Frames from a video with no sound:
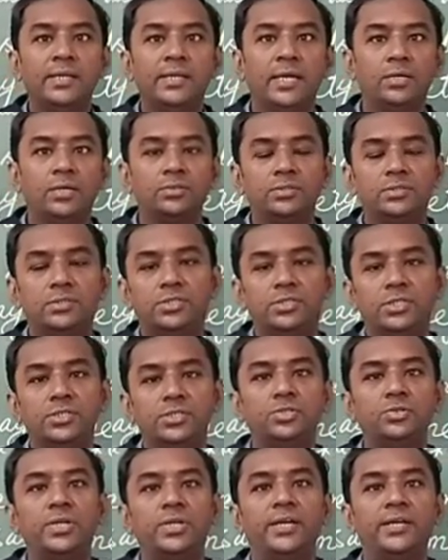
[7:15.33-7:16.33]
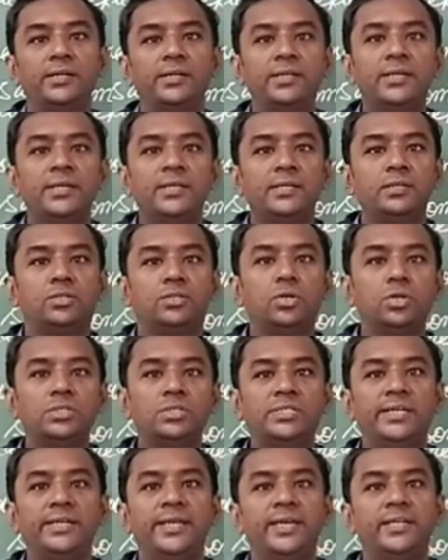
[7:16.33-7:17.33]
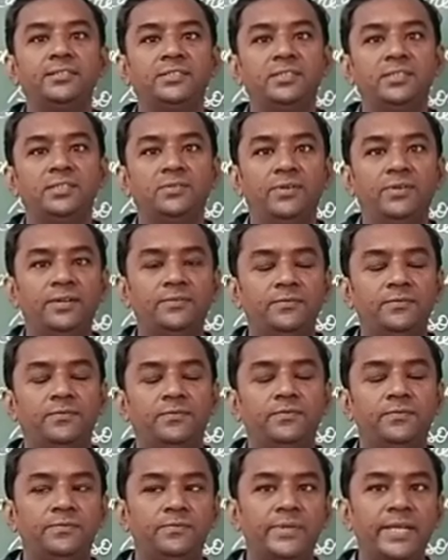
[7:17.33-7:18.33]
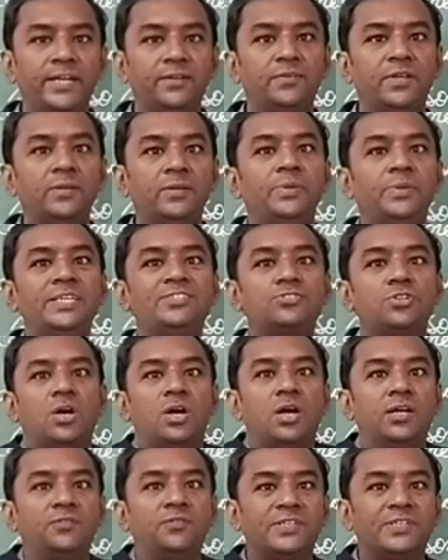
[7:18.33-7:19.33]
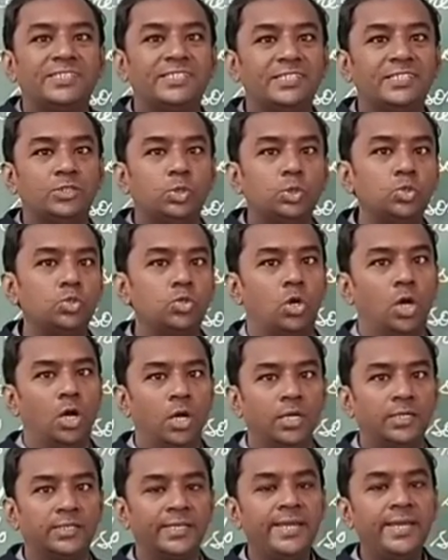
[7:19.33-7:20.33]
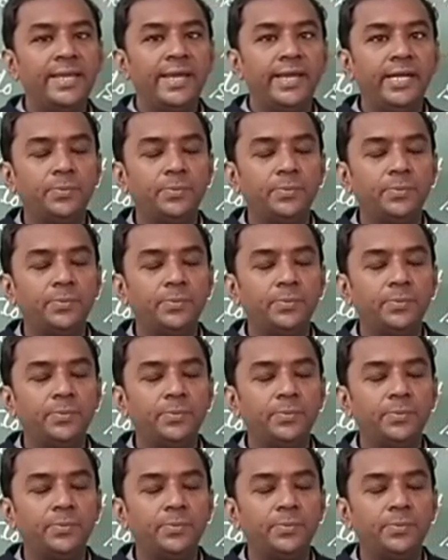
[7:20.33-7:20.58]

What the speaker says: Now, dear student, those sentences that will be start with the do not,